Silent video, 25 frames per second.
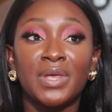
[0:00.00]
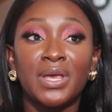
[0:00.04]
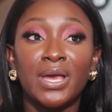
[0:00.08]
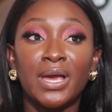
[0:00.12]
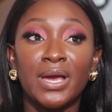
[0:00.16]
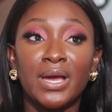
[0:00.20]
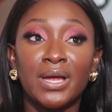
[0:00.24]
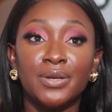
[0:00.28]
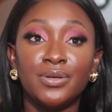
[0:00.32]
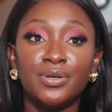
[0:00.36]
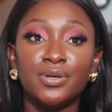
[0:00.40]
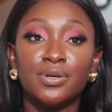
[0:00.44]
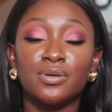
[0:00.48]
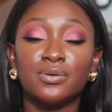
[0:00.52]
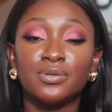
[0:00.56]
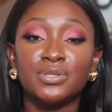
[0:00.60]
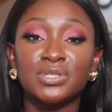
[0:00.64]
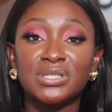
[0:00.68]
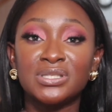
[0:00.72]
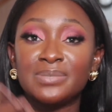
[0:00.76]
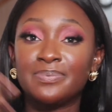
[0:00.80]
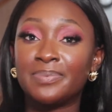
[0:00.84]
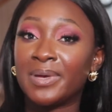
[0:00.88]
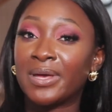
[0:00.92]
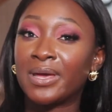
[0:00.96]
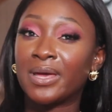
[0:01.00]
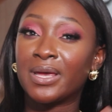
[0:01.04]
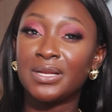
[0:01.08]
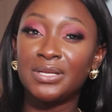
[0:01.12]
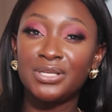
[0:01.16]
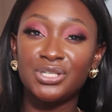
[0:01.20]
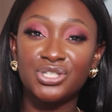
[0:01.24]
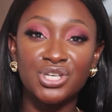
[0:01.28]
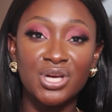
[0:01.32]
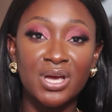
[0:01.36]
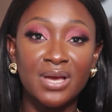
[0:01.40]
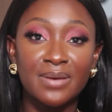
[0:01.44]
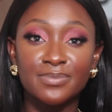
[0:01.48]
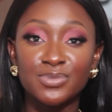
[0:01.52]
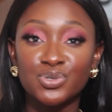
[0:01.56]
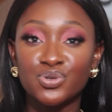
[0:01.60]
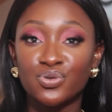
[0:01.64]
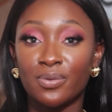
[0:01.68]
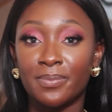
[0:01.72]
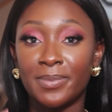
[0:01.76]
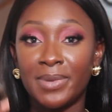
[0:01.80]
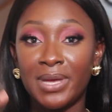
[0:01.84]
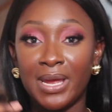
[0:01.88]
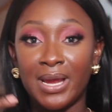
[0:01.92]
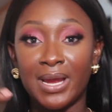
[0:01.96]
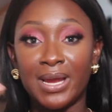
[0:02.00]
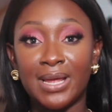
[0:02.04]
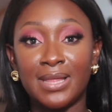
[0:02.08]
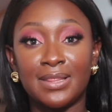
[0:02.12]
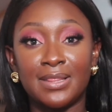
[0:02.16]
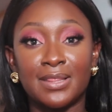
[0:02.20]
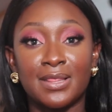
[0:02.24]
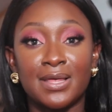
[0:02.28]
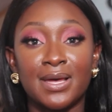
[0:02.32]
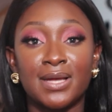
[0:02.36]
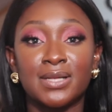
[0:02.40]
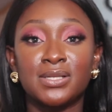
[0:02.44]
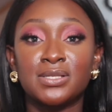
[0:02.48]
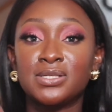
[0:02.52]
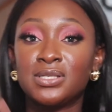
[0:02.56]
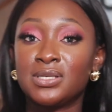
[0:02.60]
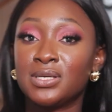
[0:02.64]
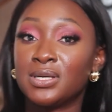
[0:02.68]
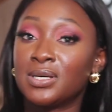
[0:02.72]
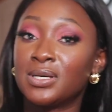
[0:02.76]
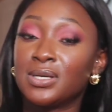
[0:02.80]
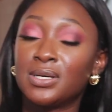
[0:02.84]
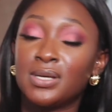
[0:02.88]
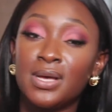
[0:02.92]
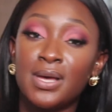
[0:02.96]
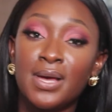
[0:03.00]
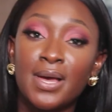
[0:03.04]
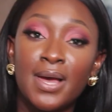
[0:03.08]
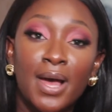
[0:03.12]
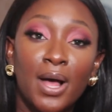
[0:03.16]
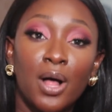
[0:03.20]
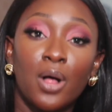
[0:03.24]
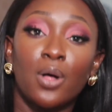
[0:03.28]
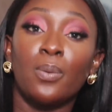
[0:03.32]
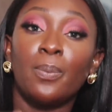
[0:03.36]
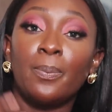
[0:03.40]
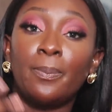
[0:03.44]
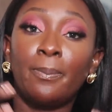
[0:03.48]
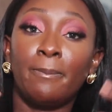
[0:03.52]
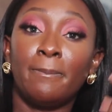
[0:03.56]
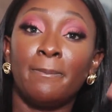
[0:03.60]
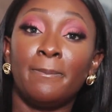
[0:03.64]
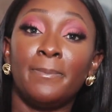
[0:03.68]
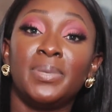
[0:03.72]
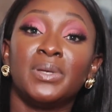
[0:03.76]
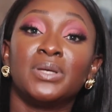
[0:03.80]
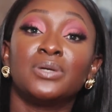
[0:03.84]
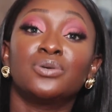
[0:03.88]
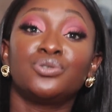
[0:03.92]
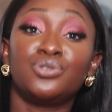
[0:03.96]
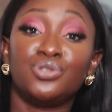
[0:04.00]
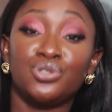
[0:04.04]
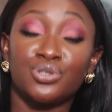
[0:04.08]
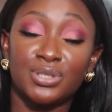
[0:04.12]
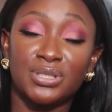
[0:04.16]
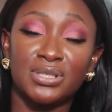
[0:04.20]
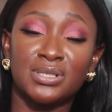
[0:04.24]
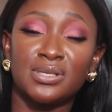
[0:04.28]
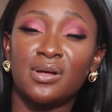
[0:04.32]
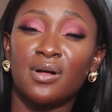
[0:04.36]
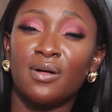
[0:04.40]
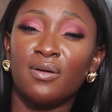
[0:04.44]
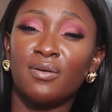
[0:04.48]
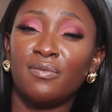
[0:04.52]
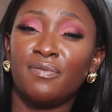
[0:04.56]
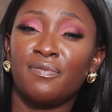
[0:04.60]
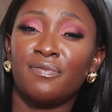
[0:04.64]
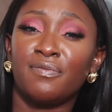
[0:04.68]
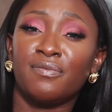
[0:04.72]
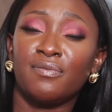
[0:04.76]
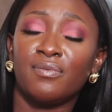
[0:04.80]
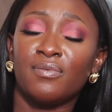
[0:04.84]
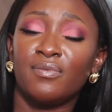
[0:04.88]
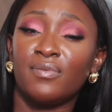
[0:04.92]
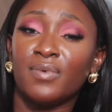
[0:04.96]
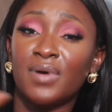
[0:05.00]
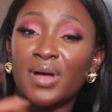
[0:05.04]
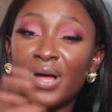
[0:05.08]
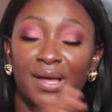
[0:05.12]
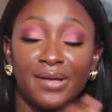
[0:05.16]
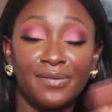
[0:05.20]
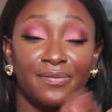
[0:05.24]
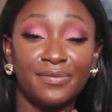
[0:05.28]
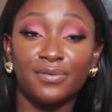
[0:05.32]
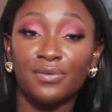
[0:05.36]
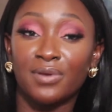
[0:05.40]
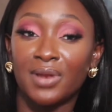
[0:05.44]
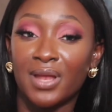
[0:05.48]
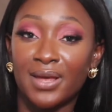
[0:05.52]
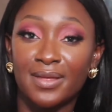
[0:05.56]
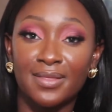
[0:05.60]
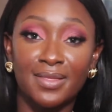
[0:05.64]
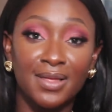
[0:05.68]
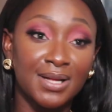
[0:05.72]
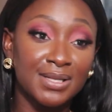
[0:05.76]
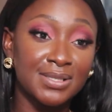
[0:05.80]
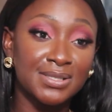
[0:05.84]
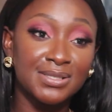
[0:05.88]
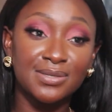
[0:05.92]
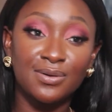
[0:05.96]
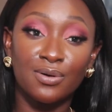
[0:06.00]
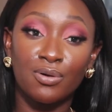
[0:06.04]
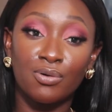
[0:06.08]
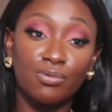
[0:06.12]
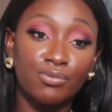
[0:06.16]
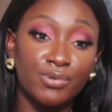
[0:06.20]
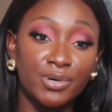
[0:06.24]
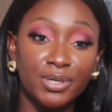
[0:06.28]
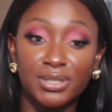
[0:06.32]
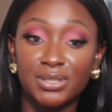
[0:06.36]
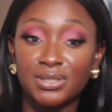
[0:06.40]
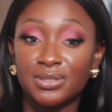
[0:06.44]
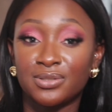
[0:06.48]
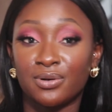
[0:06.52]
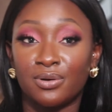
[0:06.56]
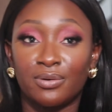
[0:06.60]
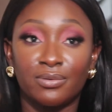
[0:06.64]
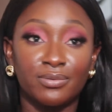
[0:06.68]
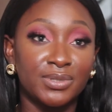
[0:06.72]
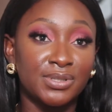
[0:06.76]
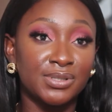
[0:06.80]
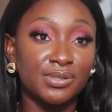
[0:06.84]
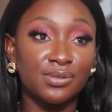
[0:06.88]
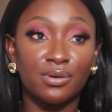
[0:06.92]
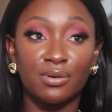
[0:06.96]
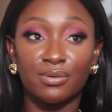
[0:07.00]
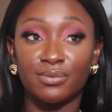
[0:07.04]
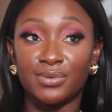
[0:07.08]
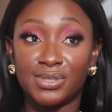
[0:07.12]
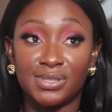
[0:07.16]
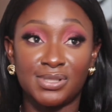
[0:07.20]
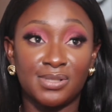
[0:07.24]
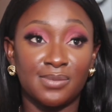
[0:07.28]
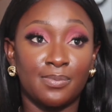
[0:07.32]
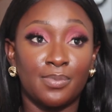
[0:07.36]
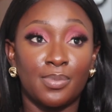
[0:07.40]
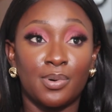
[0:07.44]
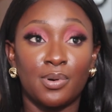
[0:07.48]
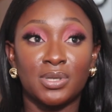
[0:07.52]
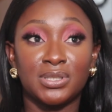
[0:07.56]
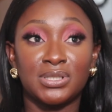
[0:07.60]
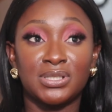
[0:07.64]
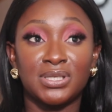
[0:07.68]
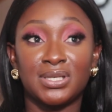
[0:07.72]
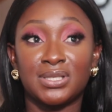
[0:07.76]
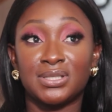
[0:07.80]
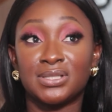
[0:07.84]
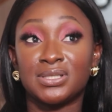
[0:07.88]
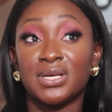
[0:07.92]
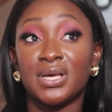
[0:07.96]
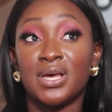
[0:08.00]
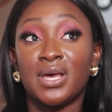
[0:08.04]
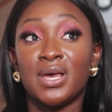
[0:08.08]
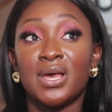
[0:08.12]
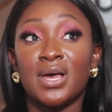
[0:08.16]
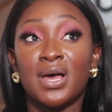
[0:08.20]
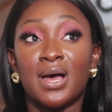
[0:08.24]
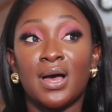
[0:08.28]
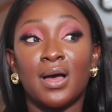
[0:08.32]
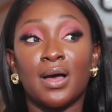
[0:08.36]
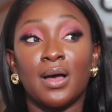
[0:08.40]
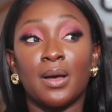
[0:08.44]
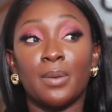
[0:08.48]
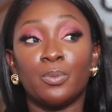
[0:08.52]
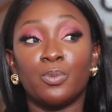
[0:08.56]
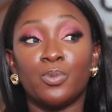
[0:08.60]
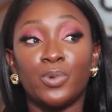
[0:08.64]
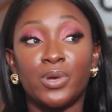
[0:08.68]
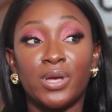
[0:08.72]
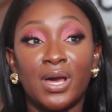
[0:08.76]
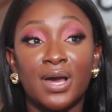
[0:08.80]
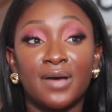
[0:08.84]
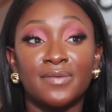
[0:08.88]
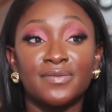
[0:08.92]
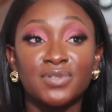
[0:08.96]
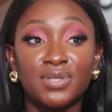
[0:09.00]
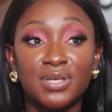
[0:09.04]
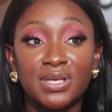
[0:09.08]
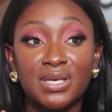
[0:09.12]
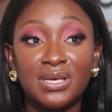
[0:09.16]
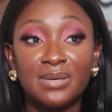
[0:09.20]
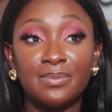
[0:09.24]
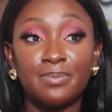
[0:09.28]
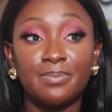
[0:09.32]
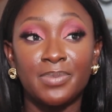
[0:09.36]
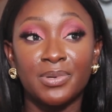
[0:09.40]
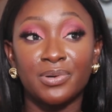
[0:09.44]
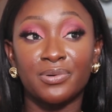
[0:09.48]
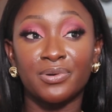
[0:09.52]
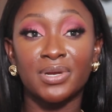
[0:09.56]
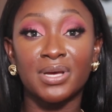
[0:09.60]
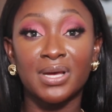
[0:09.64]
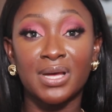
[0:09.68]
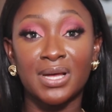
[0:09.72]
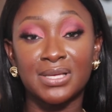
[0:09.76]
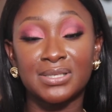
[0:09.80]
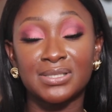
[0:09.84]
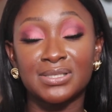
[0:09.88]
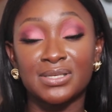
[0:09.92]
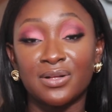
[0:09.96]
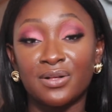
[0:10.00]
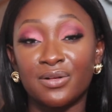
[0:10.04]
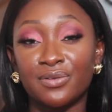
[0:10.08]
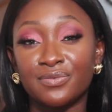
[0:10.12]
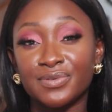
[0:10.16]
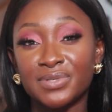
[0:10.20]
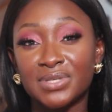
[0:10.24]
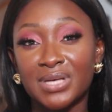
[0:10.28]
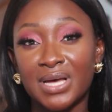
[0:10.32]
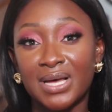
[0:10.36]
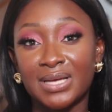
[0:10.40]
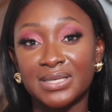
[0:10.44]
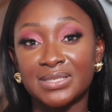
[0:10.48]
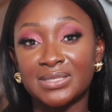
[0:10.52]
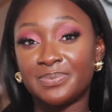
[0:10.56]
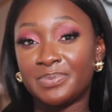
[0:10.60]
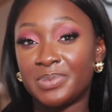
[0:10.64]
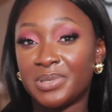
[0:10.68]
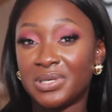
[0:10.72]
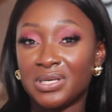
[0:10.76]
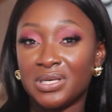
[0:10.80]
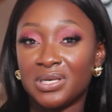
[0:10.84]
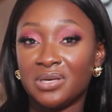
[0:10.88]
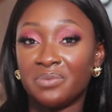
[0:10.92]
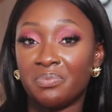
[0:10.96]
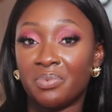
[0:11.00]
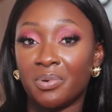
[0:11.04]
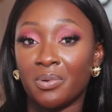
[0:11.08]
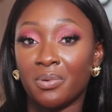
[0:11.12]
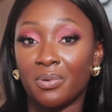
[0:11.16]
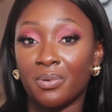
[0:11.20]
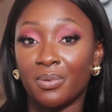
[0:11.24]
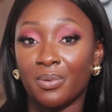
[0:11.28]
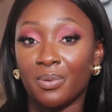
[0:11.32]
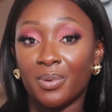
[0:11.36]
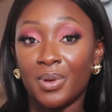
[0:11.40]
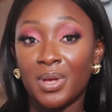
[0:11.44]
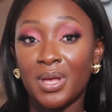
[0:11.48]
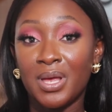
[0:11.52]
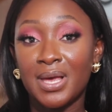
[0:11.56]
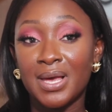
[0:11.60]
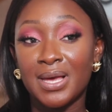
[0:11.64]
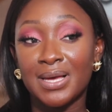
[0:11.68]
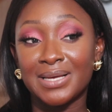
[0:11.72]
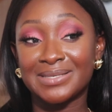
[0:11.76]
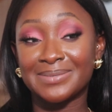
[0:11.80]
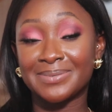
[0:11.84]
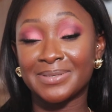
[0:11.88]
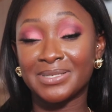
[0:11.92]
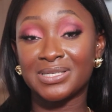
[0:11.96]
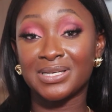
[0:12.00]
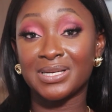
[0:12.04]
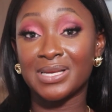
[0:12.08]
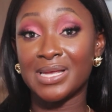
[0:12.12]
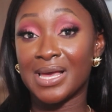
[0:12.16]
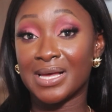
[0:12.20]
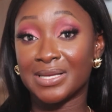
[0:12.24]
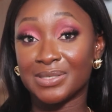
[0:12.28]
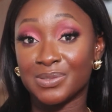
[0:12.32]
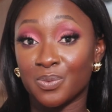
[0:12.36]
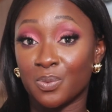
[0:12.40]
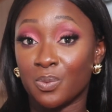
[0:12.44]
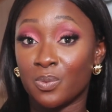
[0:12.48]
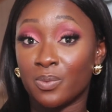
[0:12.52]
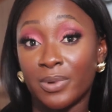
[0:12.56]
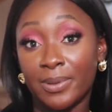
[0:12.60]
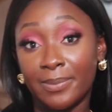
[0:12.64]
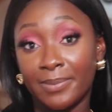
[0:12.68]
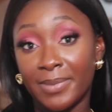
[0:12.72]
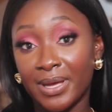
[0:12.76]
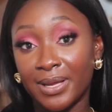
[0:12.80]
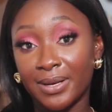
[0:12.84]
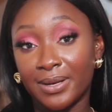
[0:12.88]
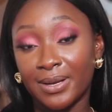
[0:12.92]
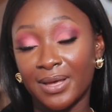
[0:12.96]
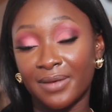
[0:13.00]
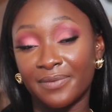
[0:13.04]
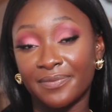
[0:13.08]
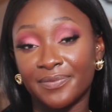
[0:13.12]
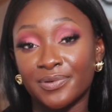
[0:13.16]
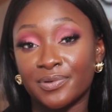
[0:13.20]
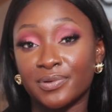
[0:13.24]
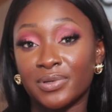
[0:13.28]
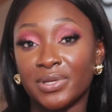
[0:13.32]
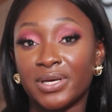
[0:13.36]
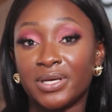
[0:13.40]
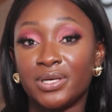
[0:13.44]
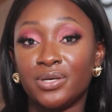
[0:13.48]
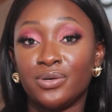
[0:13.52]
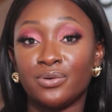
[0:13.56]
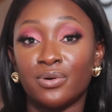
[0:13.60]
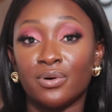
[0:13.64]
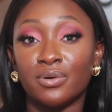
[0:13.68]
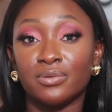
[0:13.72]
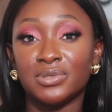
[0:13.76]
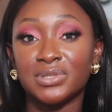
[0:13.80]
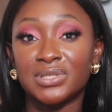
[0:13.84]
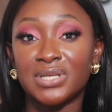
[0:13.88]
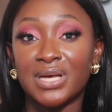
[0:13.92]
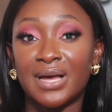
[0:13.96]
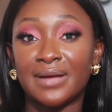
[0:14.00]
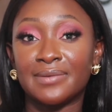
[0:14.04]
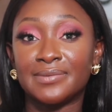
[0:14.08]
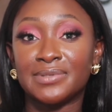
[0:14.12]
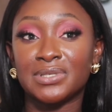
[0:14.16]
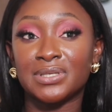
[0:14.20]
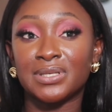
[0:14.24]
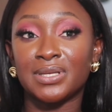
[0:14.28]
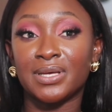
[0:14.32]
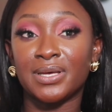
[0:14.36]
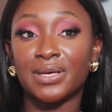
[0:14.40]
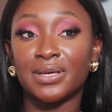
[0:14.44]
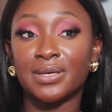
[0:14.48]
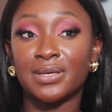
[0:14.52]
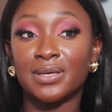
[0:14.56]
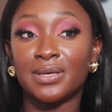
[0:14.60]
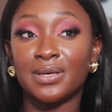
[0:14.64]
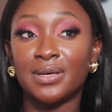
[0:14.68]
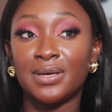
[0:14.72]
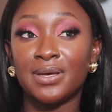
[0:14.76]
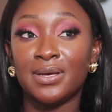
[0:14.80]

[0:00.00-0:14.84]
and, you know, just picking gems from here and there to help build yourself. I feel like that's always, always, always important. Um, we have to keep building ourselves as people, especially as women. I feel like you always have to, like,